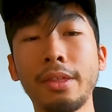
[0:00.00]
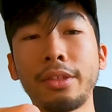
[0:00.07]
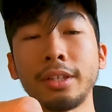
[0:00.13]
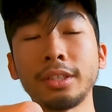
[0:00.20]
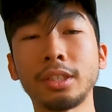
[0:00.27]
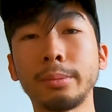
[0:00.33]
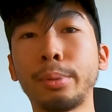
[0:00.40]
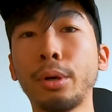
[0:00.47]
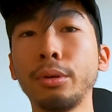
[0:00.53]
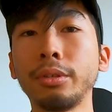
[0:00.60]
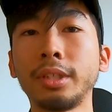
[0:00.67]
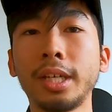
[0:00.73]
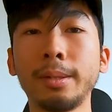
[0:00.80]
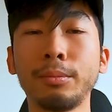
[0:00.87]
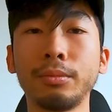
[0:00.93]
think it's a
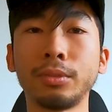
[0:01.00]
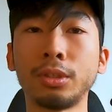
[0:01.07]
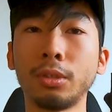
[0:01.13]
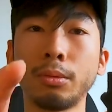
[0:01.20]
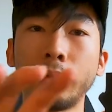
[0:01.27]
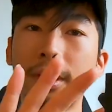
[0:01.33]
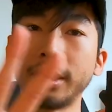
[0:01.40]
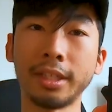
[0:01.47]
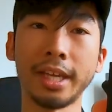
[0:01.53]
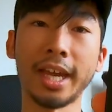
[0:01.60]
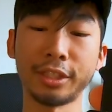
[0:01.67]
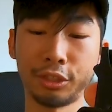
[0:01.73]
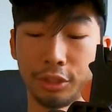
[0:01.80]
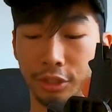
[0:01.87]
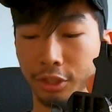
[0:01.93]
prototype, so when they
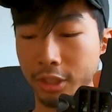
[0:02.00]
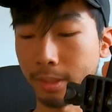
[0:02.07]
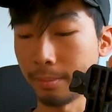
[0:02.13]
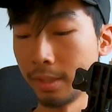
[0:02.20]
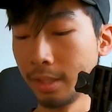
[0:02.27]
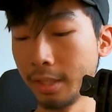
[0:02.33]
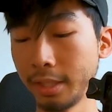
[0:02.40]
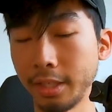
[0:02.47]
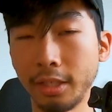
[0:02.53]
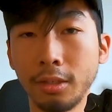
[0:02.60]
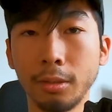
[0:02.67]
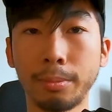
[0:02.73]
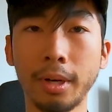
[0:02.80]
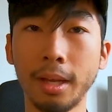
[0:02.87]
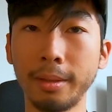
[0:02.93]
actually ship,
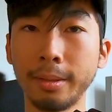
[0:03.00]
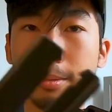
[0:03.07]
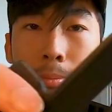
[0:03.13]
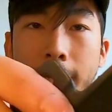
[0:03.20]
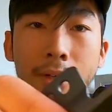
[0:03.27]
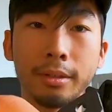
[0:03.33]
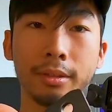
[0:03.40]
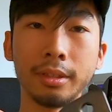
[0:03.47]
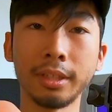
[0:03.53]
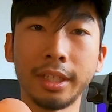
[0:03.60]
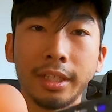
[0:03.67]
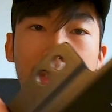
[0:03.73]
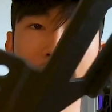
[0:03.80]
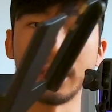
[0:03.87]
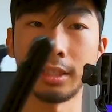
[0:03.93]
it'll probably be metal
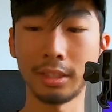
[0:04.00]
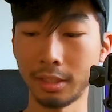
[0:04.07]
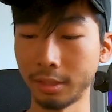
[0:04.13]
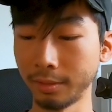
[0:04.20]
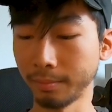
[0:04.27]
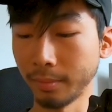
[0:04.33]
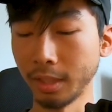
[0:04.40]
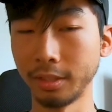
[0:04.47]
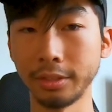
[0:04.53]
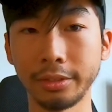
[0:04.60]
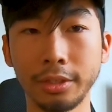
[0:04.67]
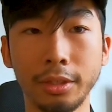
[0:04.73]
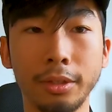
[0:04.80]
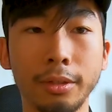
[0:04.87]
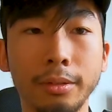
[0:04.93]
like this.
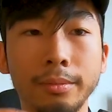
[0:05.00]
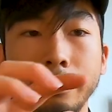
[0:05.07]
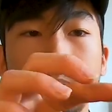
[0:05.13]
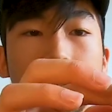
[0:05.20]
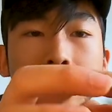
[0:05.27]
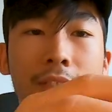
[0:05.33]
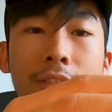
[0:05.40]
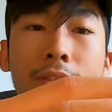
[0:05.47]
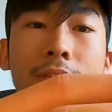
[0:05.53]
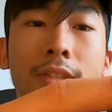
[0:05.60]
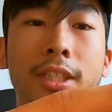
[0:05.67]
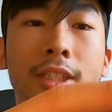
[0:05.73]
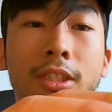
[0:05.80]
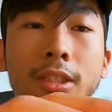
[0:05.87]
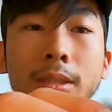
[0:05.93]
So, but this will
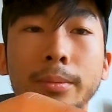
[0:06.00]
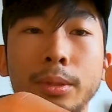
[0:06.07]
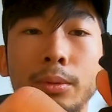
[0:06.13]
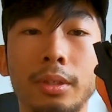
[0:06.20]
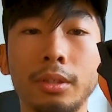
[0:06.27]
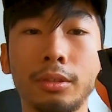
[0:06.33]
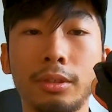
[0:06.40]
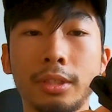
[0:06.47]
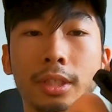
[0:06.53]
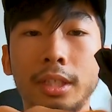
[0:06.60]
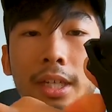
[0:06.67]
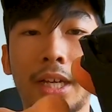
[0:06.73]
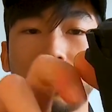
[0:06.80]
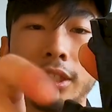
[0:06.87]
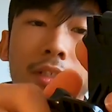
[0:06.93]
essentially be what it looks
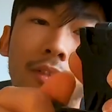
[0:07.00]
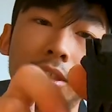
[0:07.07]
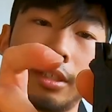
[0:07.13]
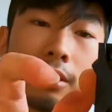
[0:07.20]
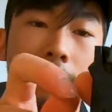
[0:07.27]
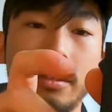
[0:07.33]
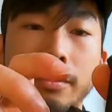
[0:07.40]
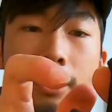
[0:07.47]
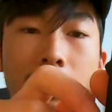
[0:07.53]
like. Actually, I'll take it off.